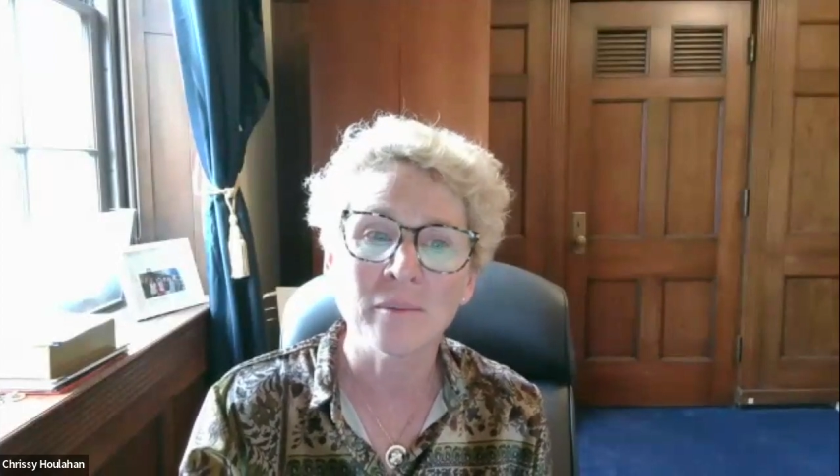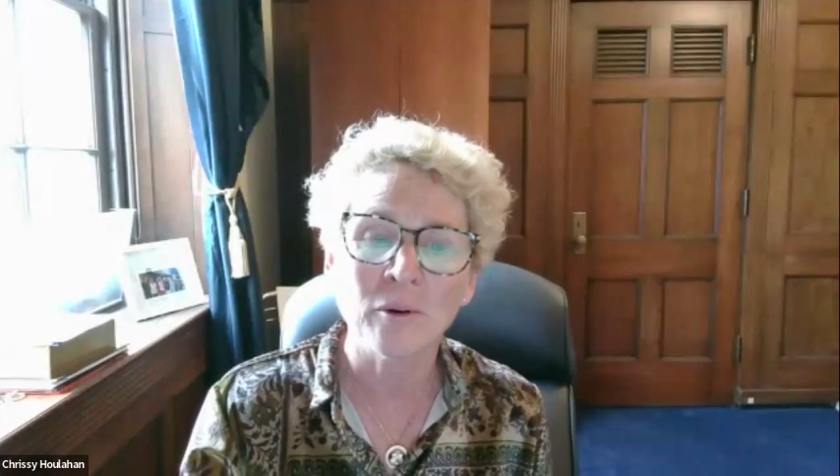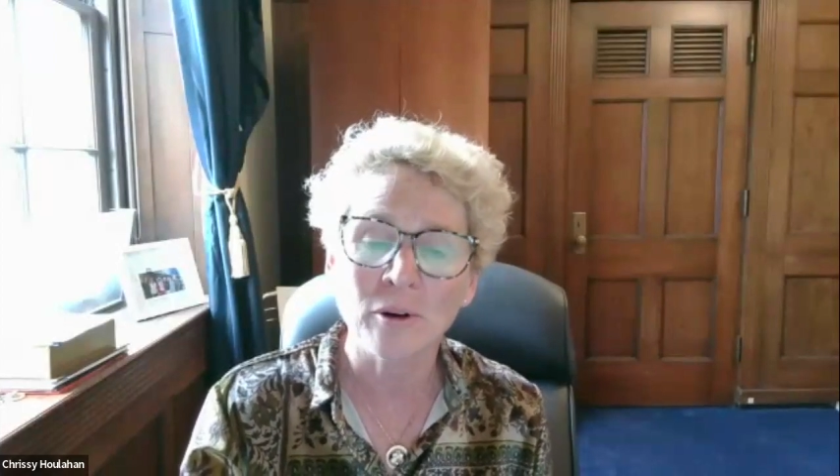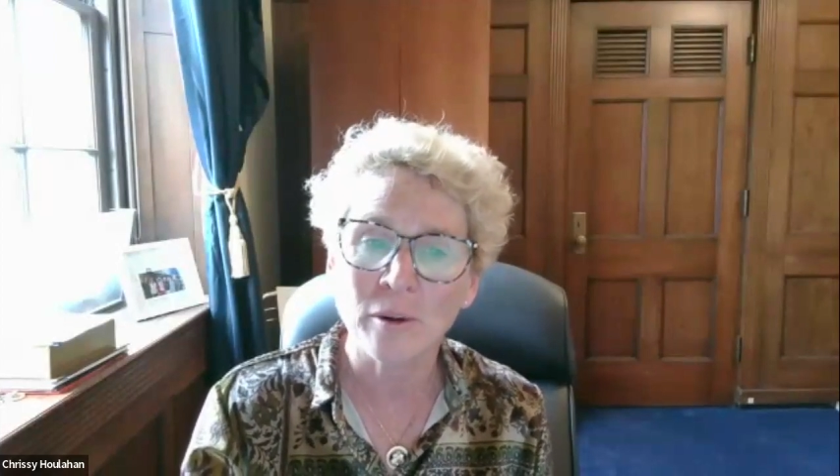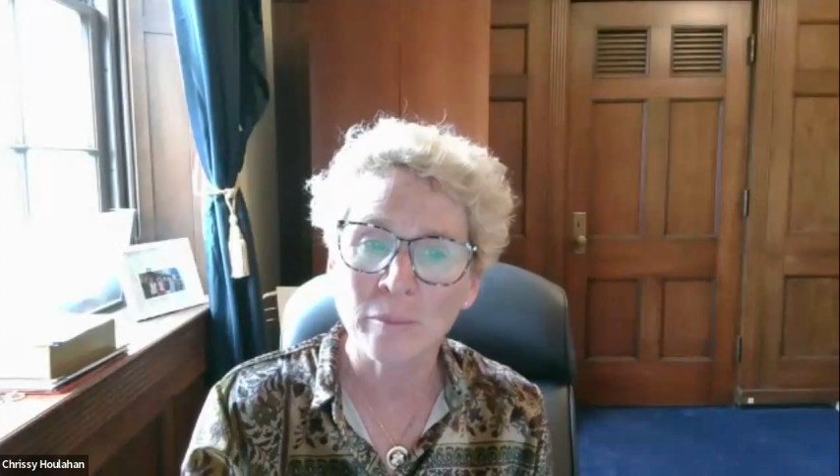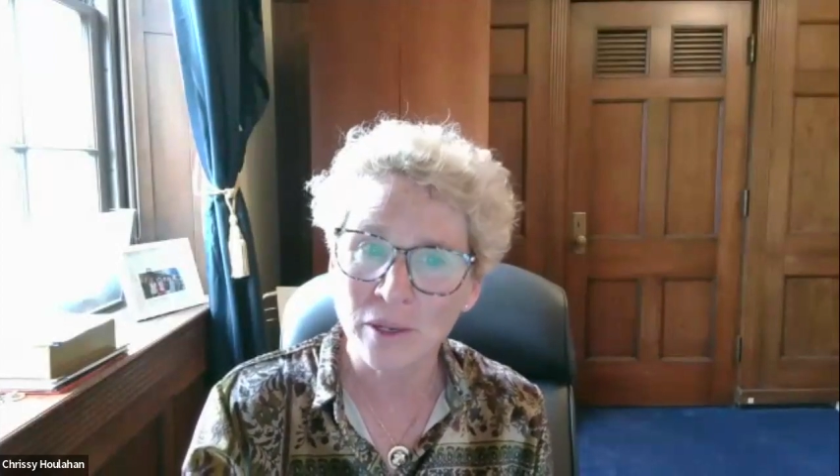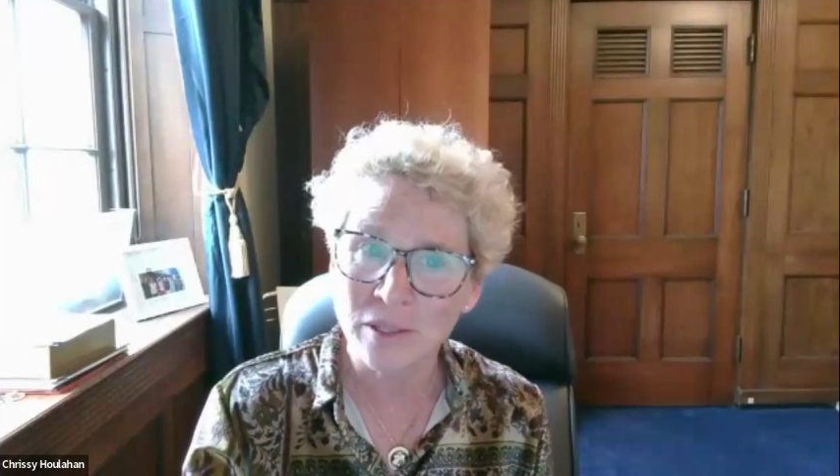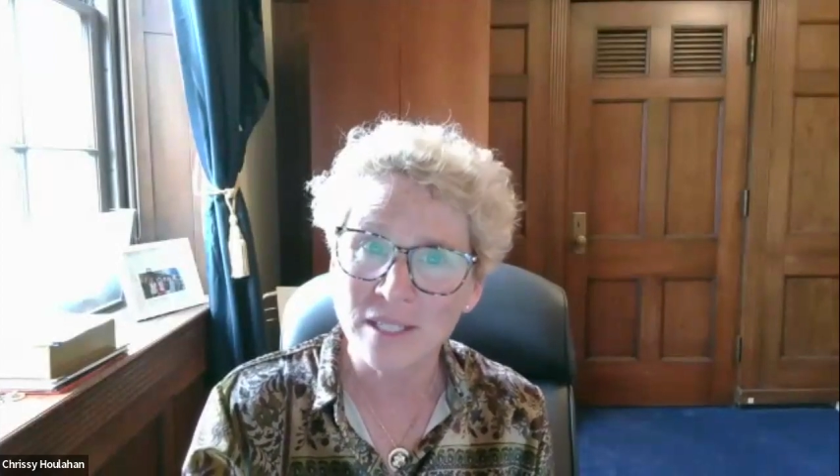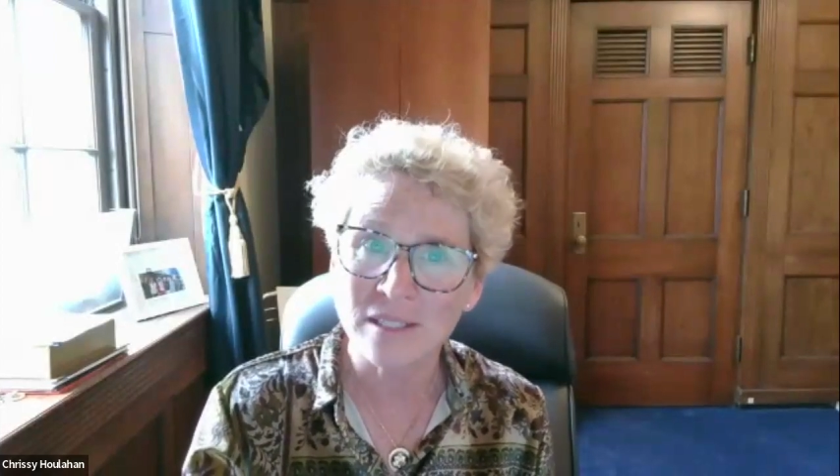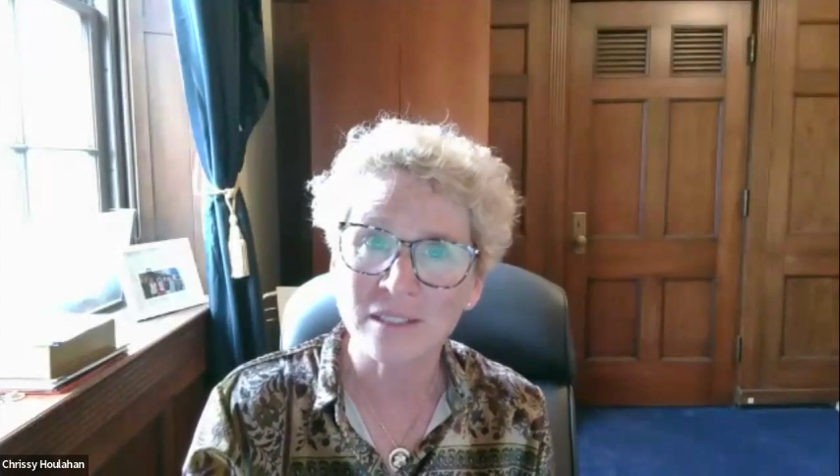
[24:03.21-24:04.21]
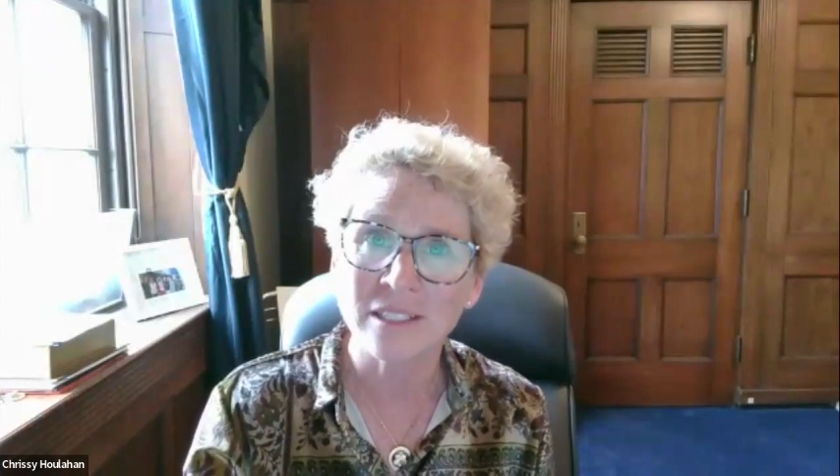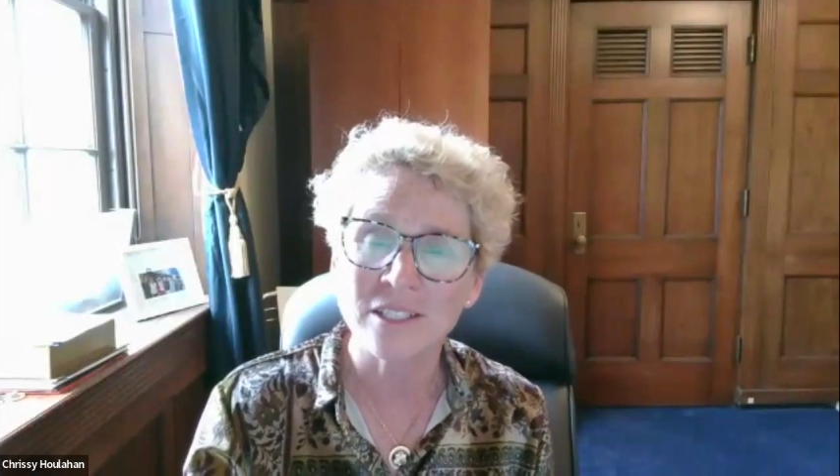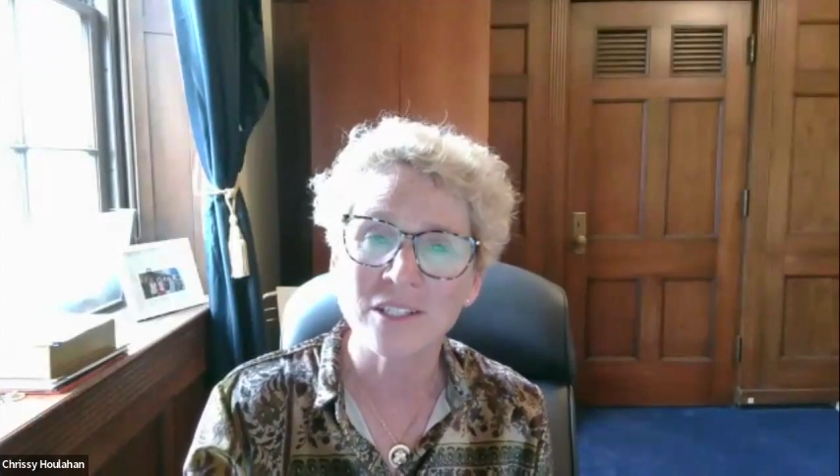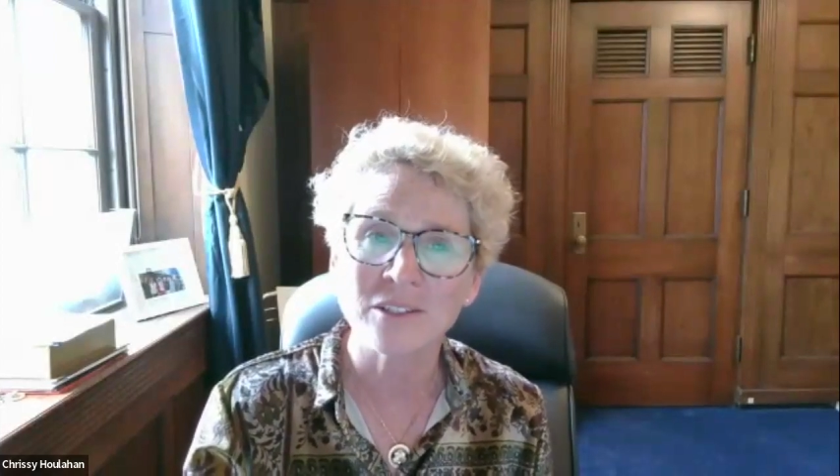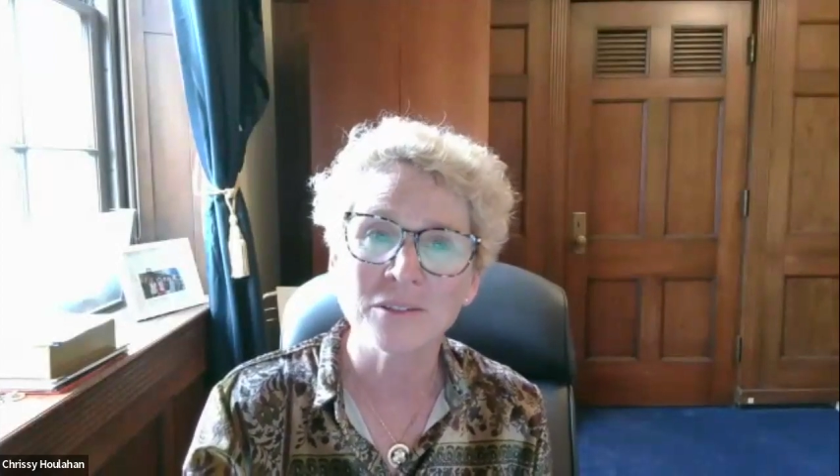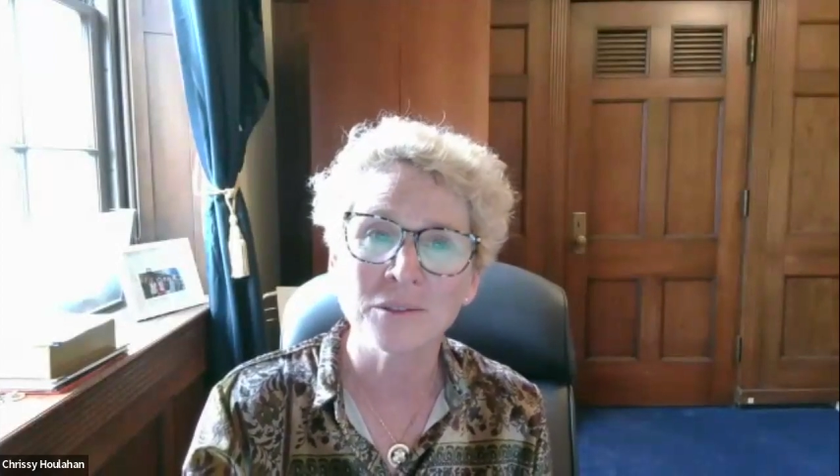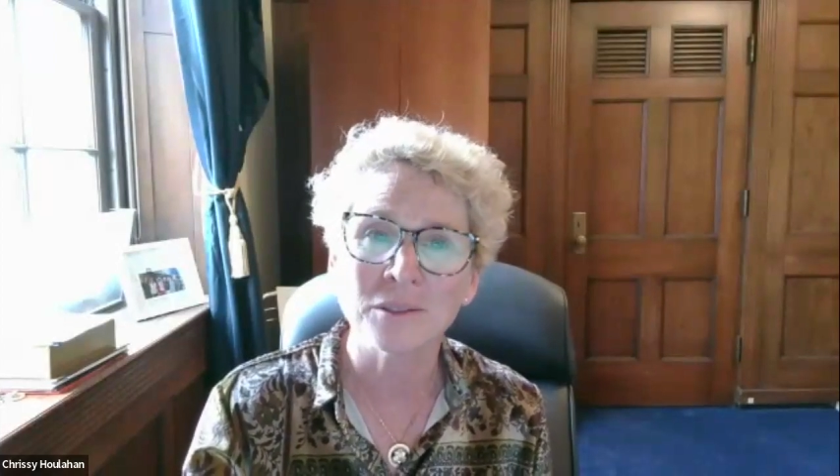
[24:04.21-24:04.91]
or a personal issue